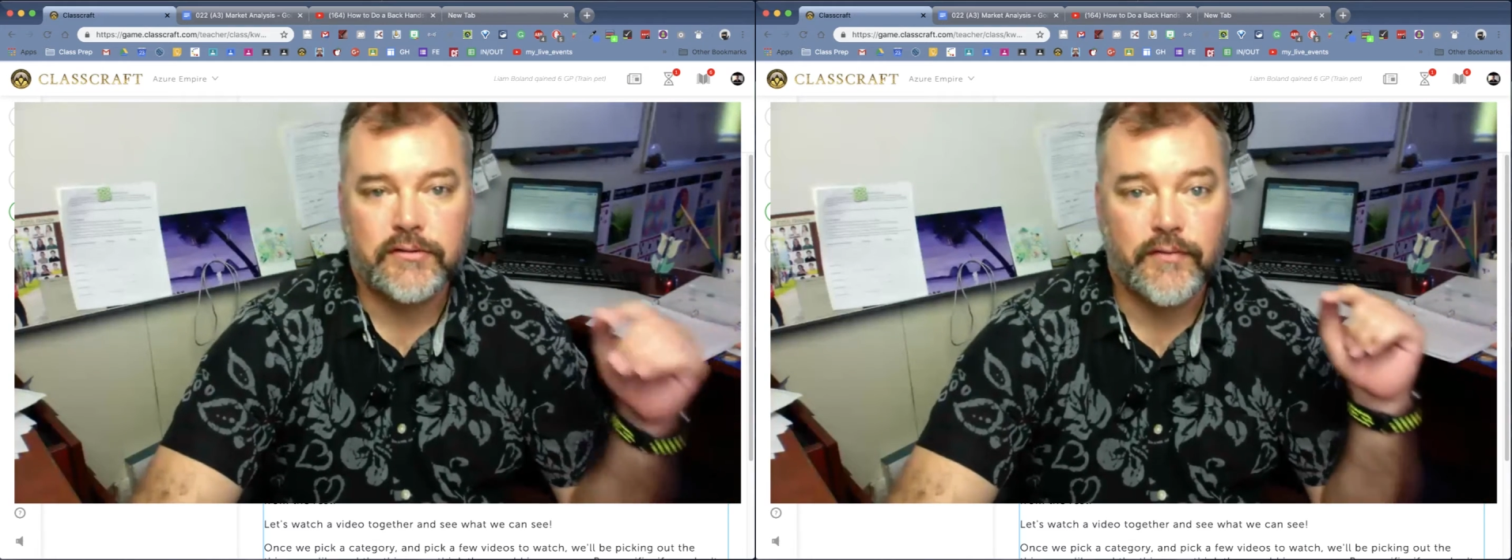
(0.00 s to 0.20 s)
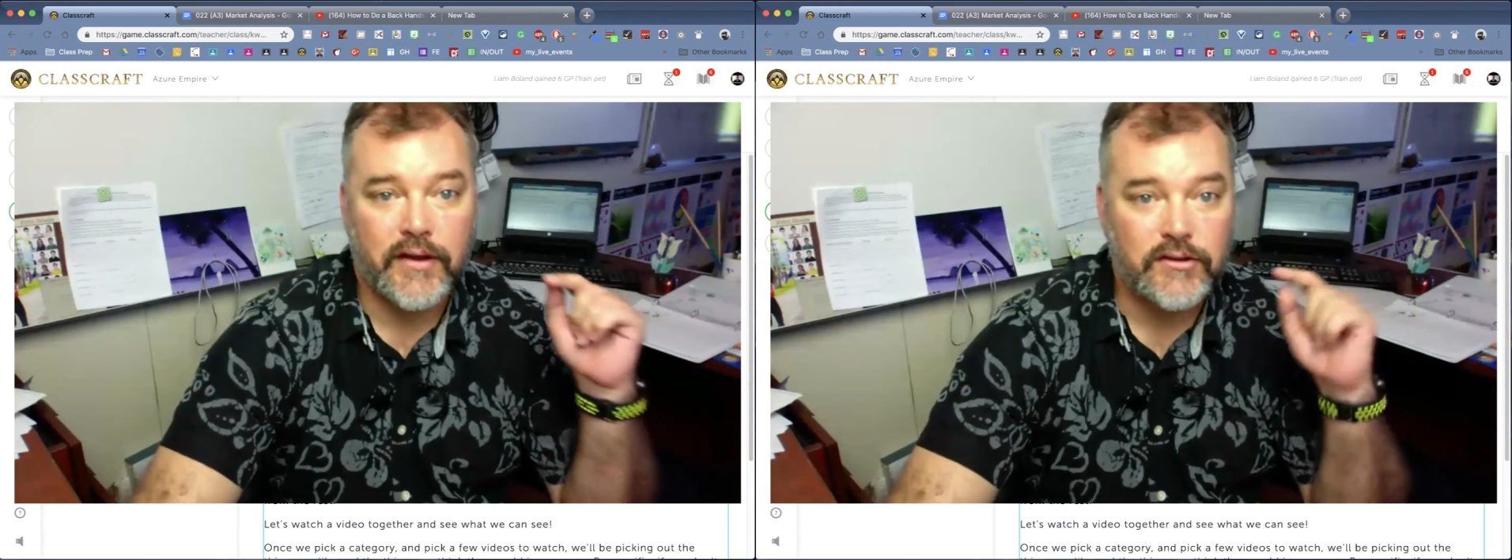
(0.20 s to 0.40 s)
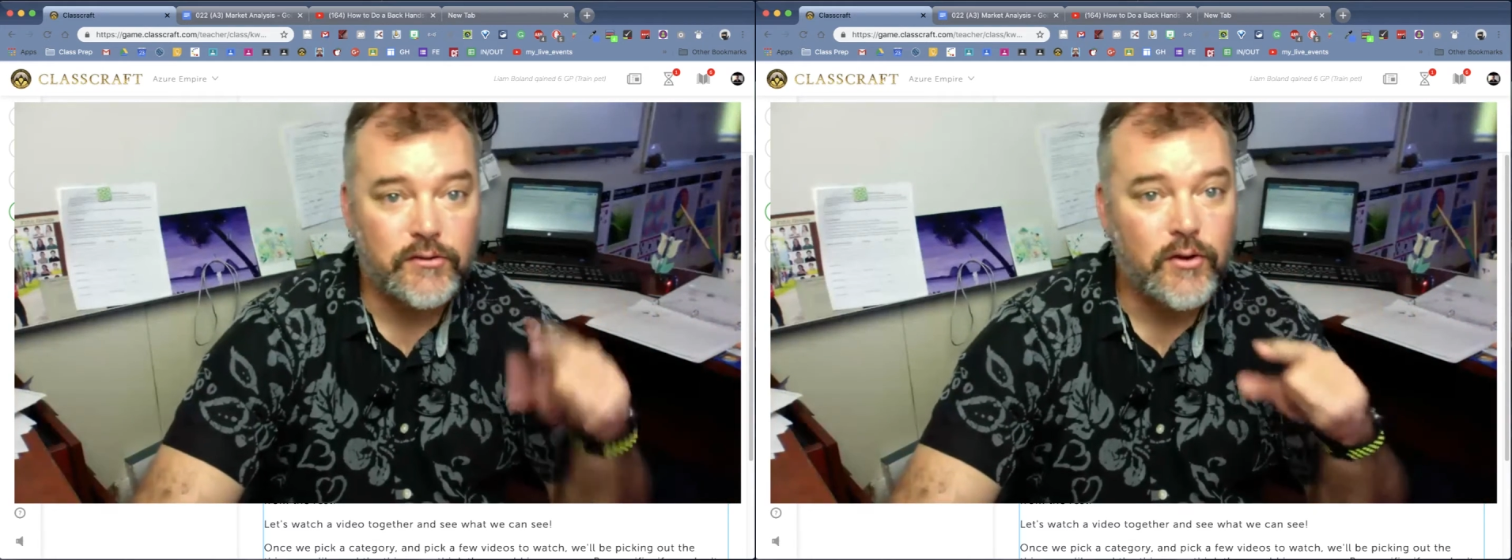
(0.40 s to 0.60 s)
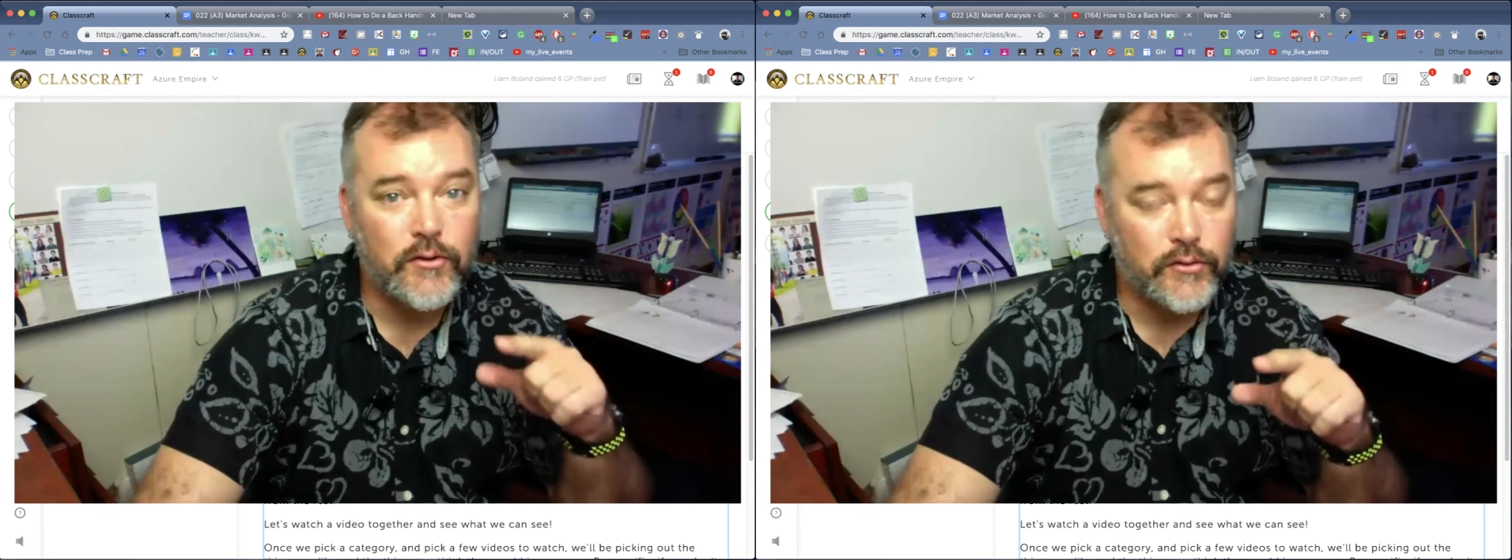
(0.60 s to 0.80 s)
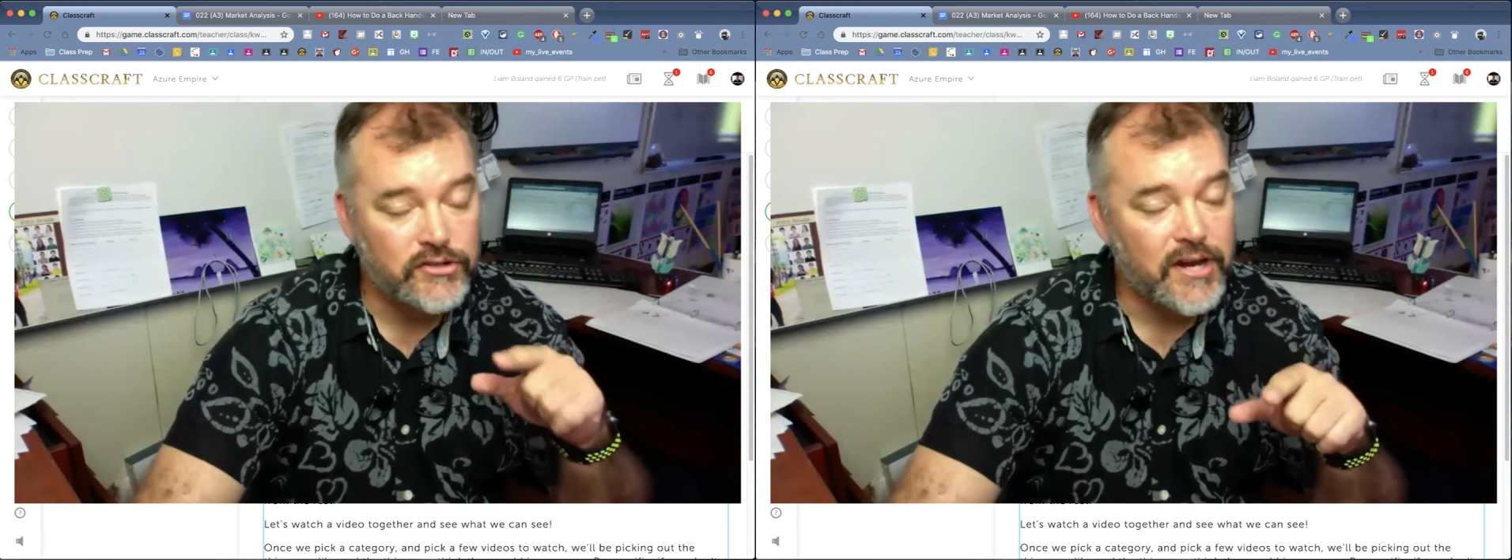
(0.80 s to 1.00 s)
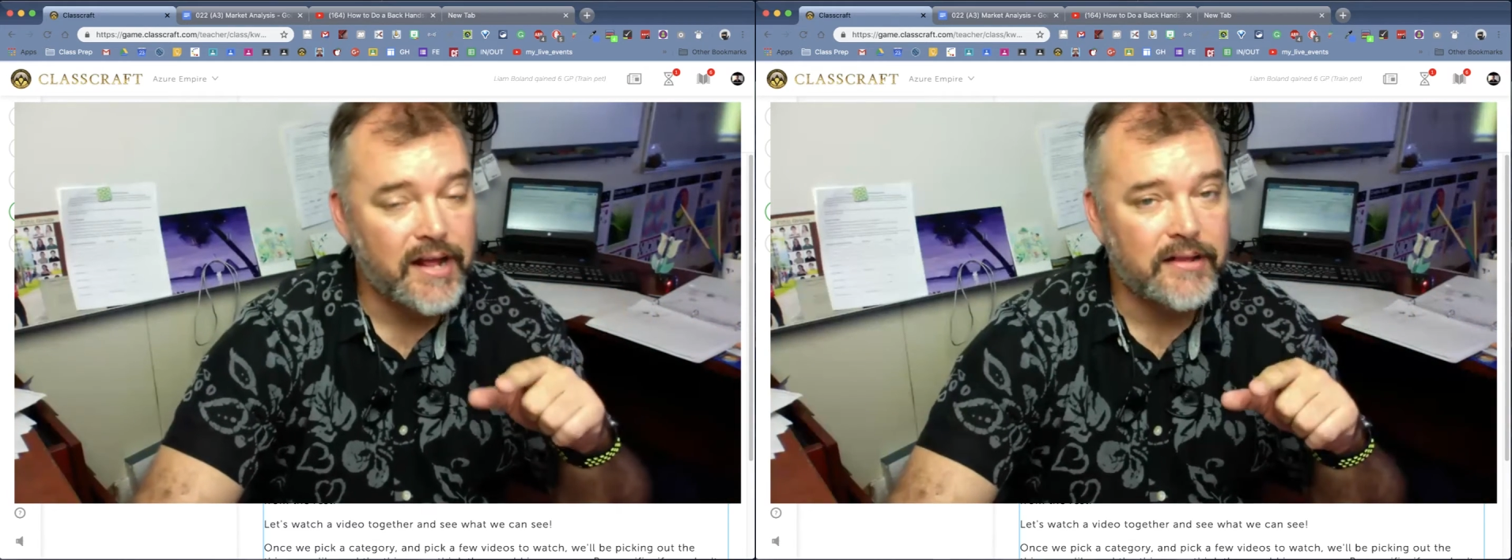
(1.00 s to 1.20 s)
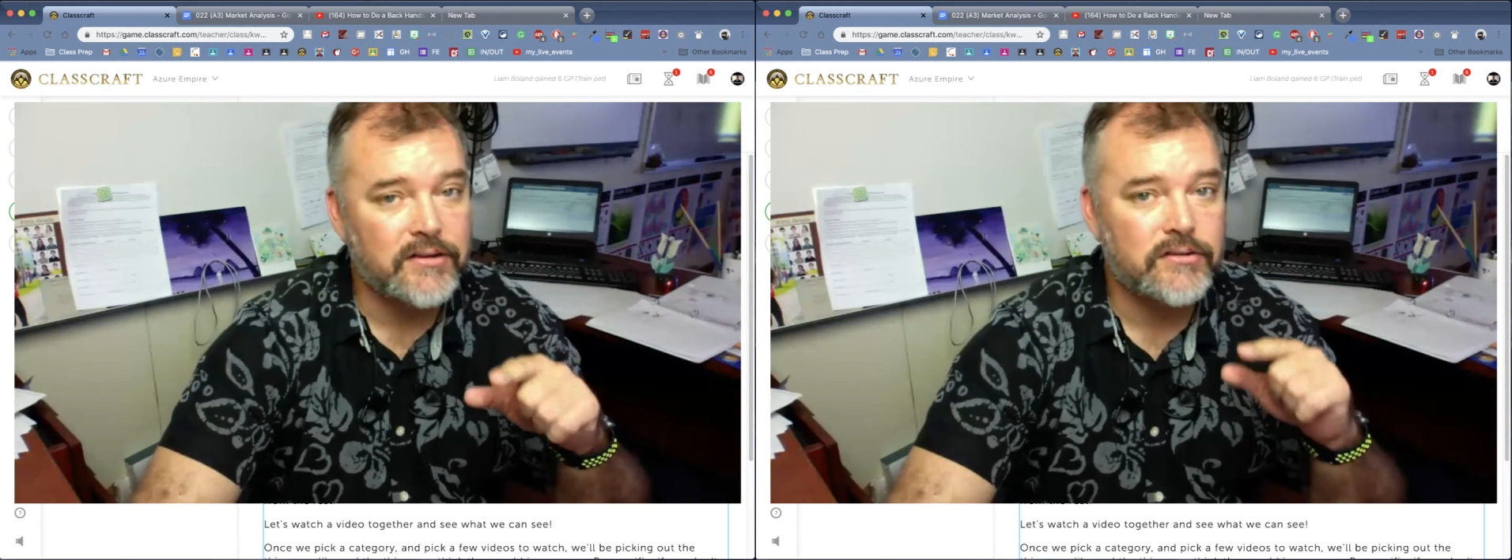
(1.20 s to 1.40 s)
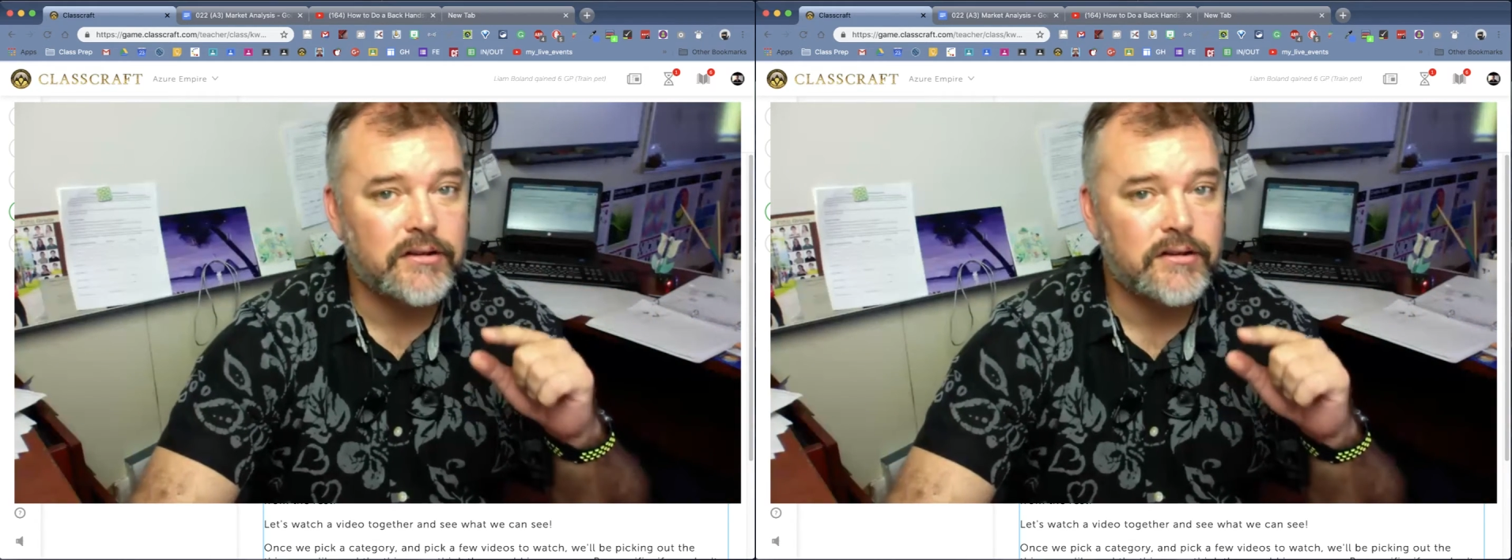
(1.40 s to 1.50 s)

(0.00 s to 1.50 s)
In fact, you know your challenge